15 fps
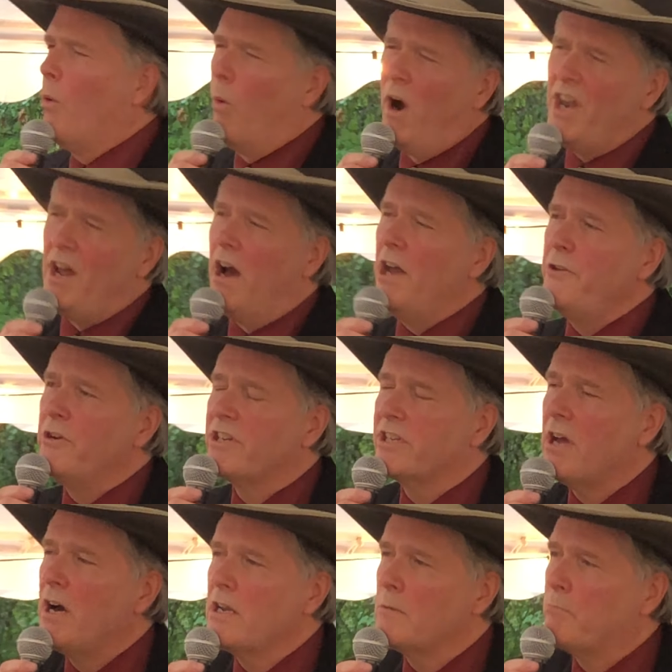100
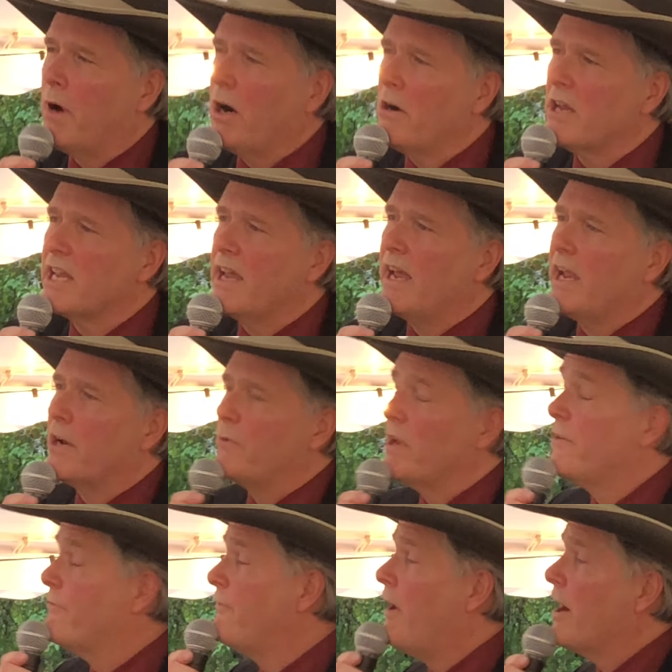ton of barley hay,
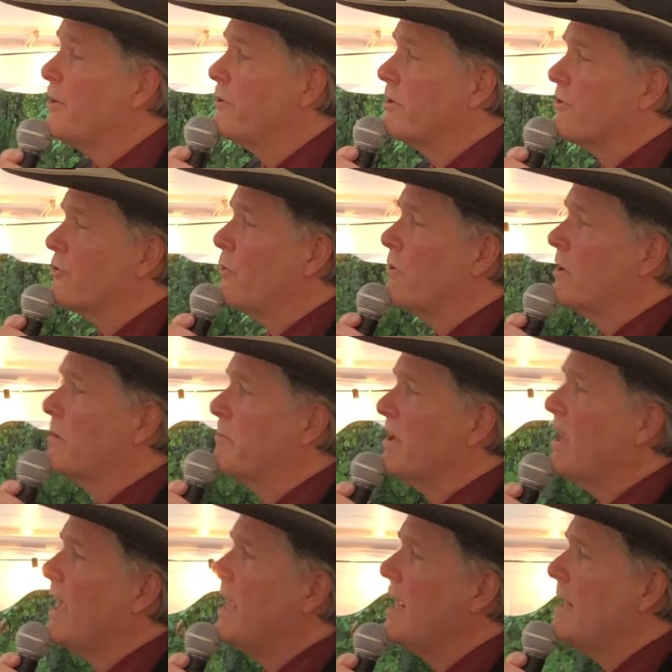red fodder and sorghum
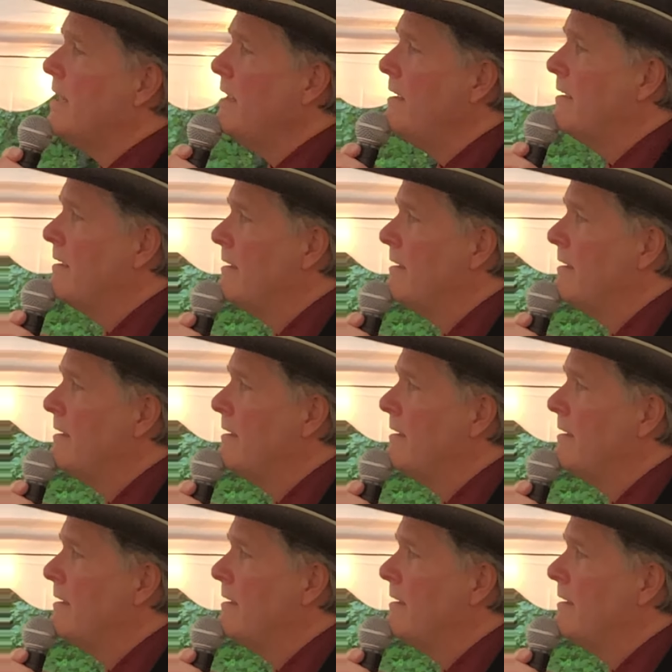cane.